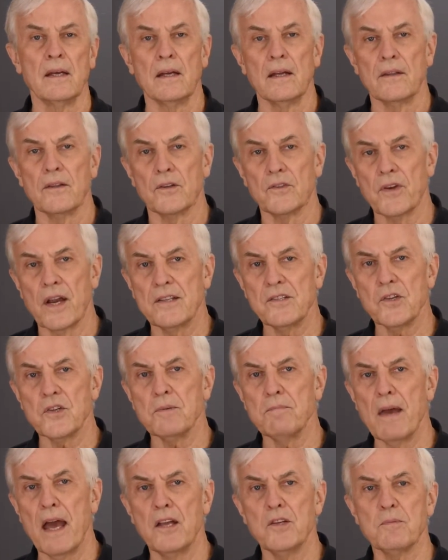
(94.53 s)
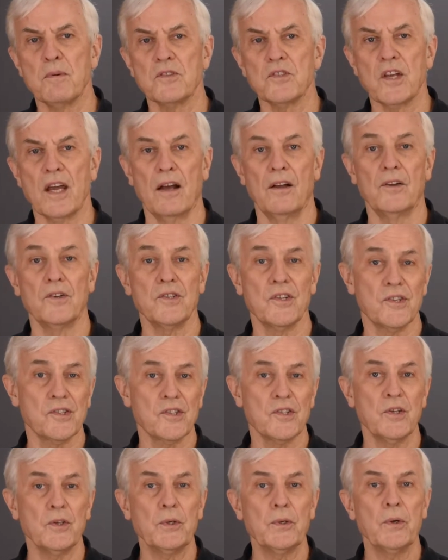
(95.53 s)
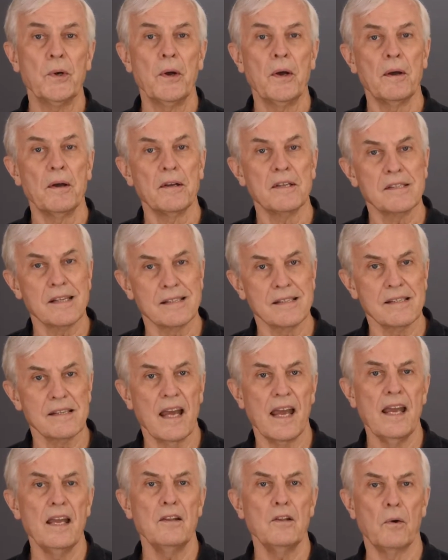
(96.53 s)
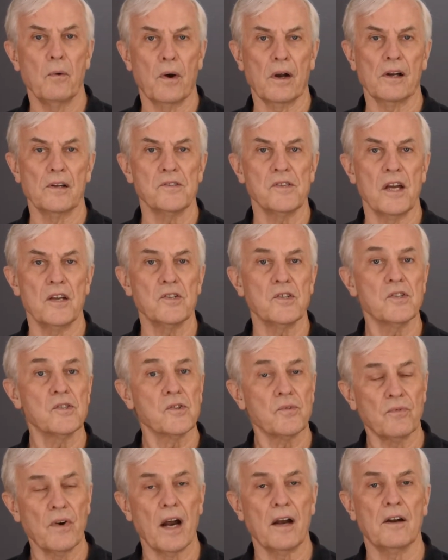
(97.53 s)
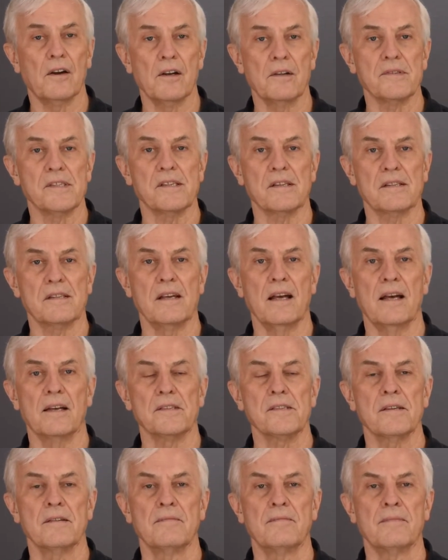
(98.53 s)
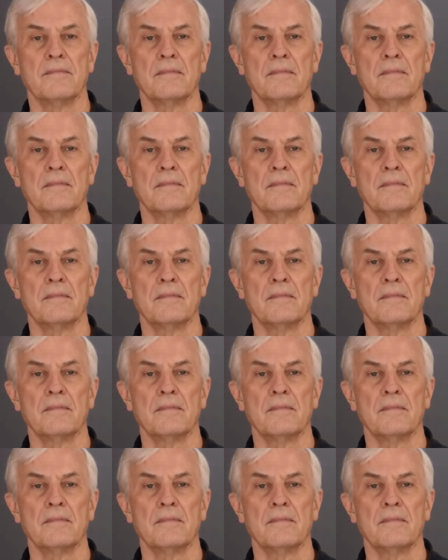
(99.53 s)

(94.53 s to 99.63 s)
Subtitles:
The transition management challenge is to sustain the organization's record of success.